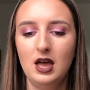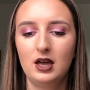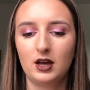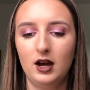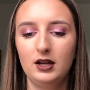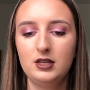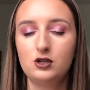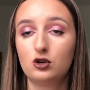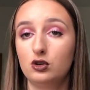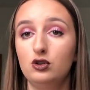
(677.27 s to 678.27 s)
Kylie
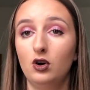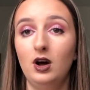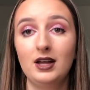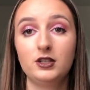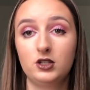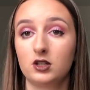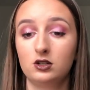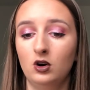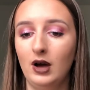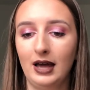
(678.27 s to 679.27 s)
could not and does
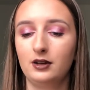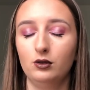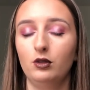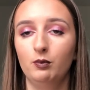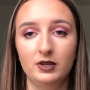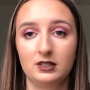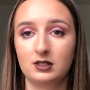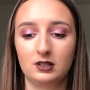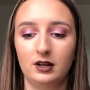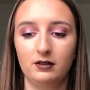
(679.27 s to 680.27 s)
not handle the
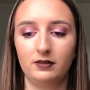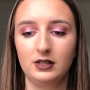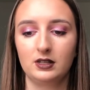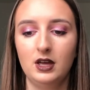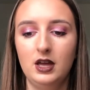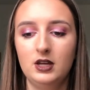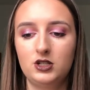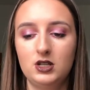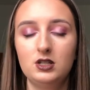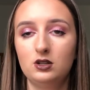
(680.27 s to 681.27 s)
business side of things.
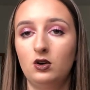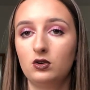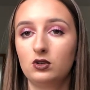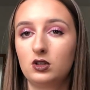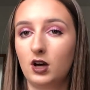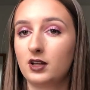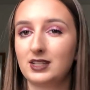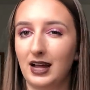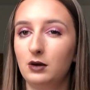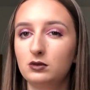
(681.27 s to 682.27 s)
She is not cut
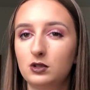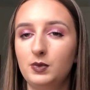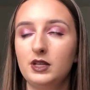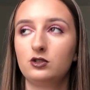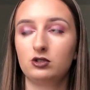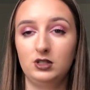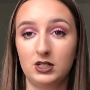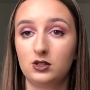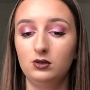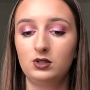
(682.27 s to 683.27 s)
out to be a
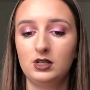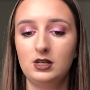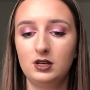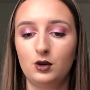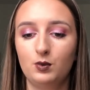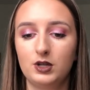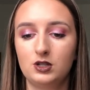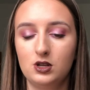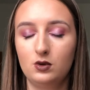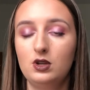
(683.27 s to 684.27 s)
traditional C E O, because
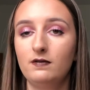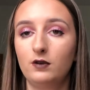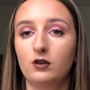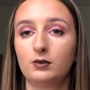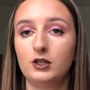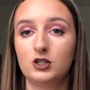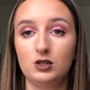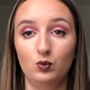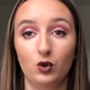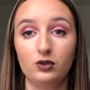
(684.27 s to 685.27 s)
the only involvement that she
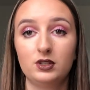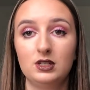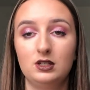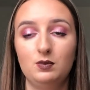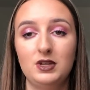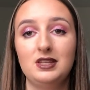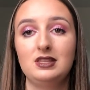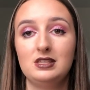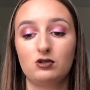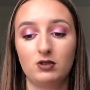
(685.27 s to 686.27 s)
wants is to be in
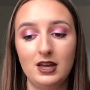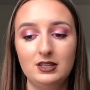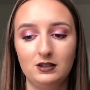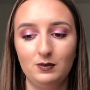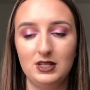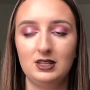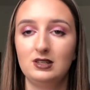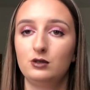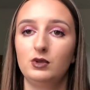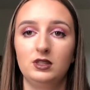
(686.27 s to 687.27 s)
the creative
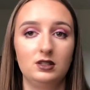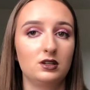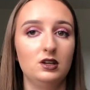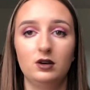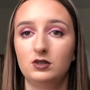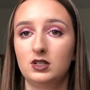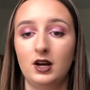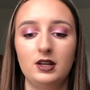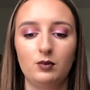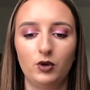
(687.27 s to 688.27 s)
meetings with, you know,
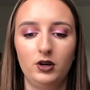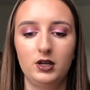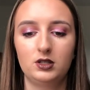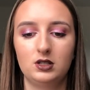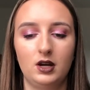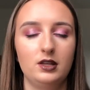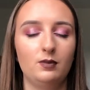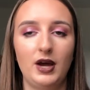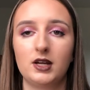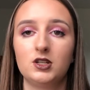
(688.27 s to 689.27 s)
designing the products, designing the
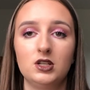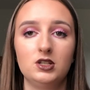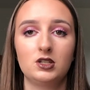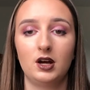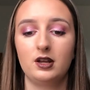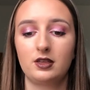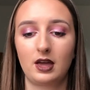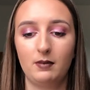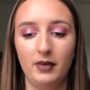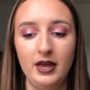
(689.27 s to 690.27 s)
packaging, designing the
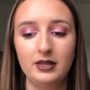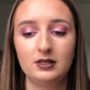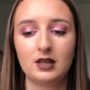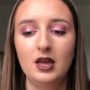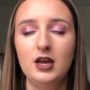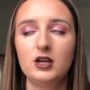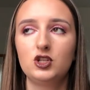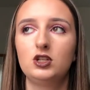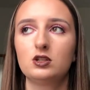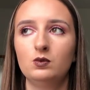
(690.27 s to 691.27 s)
campaigns. She
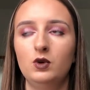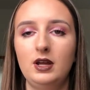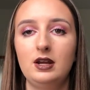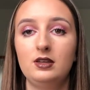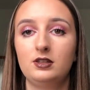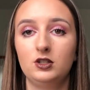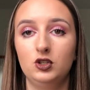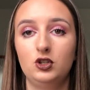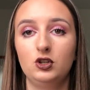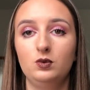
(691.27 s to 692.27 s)
doesn't want anything to
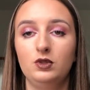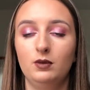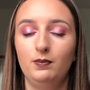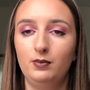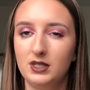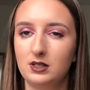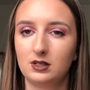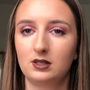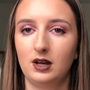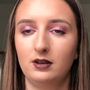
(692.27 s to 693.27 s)
do with the
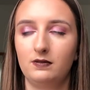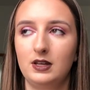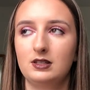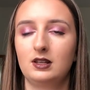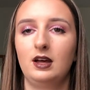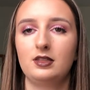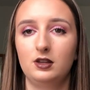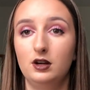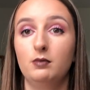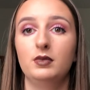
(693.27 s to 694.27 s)
business side of things and like the
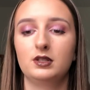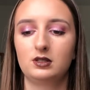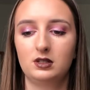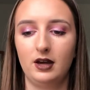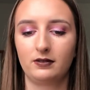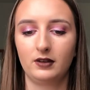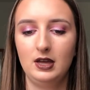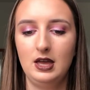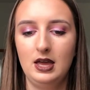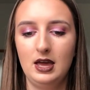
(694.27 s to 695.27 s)
numbers stuff.
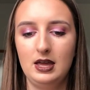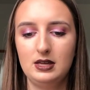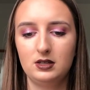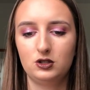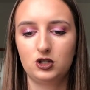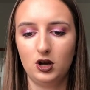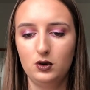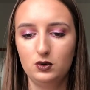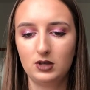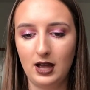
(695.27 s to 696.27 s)
It
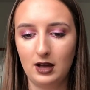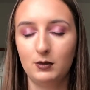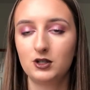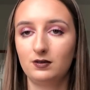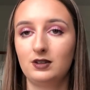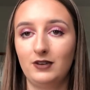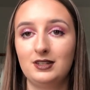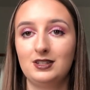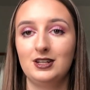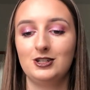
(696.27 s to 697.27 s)
shows how much of an
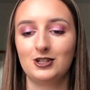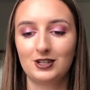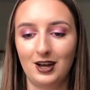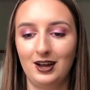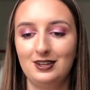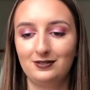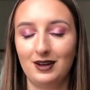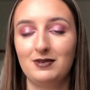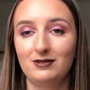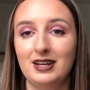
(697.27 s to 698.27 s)
advantage Kylie's
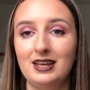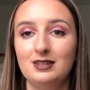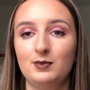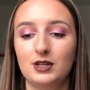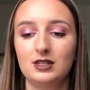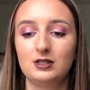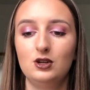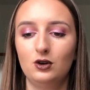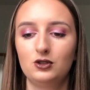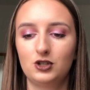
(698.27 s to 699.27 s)
family really is, because it's
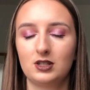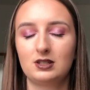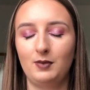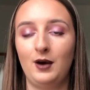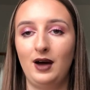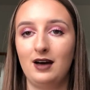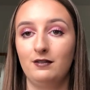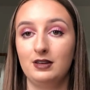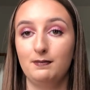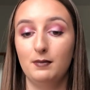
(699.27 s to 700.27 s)
not just about
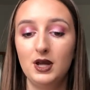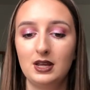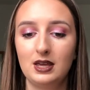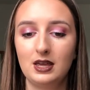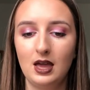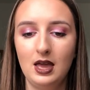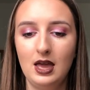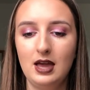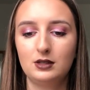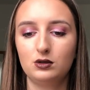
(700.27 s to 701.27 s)
having money,
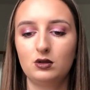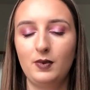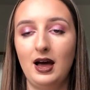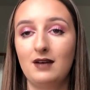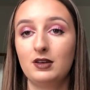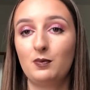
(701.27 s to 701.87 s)
it's also about having a